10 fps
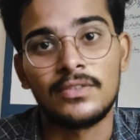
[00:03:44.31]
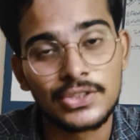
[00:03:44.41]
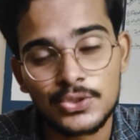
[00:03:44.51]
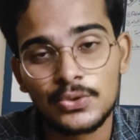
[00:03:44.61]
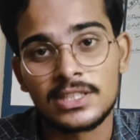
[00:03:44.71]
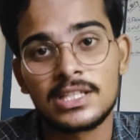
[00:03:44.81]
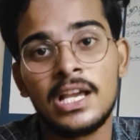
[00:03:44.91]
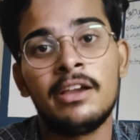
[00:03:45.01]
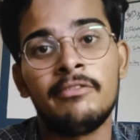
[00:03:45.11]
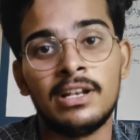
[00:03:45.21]
of the students
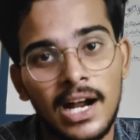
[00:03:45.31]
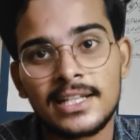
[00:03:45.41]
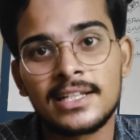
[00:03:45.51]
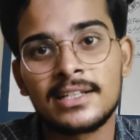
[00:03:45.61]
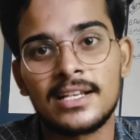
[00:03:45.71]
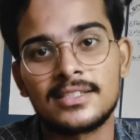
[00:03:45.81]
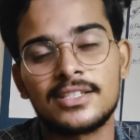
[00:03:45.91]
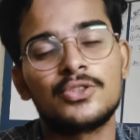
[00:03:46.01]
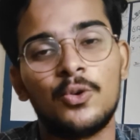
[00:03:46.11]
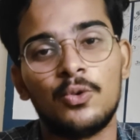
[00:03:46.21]
will attend
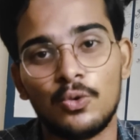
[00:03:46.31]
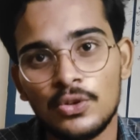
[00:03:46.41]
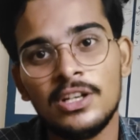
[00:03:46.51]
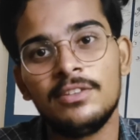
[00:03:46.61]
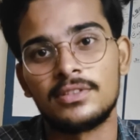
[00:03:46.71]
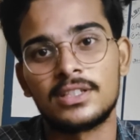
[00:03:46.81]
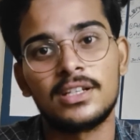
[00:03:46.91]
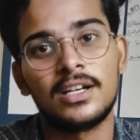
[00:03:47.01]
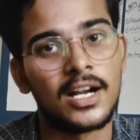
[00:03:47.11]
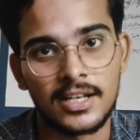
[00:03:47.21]
classes only for
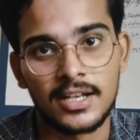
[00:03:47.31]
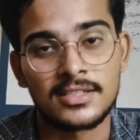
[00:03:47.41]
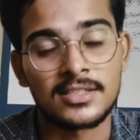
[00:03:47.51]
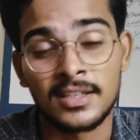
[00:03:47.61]
attendance,